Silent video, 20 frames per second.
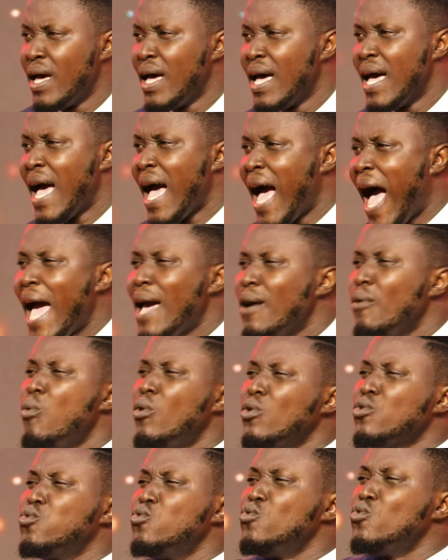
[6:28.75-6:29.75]
I want to
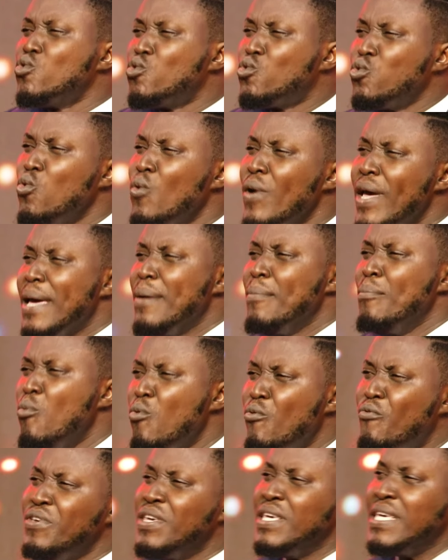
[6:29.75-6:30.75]
do a
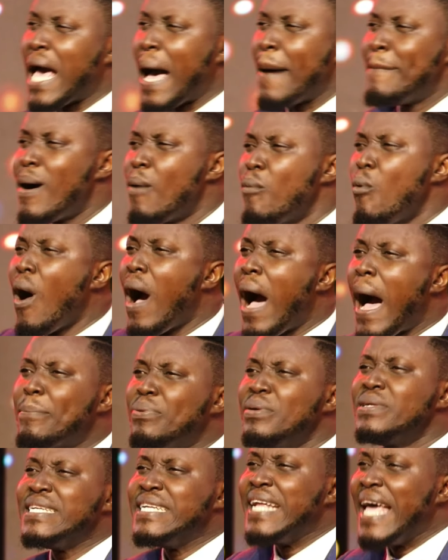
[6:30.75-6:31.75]
movie about what happened in
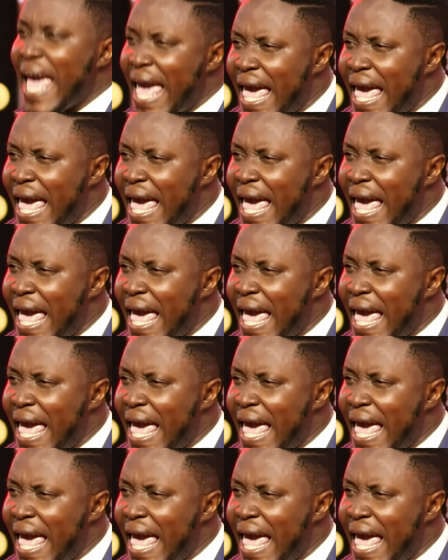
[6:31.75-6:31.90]
hell.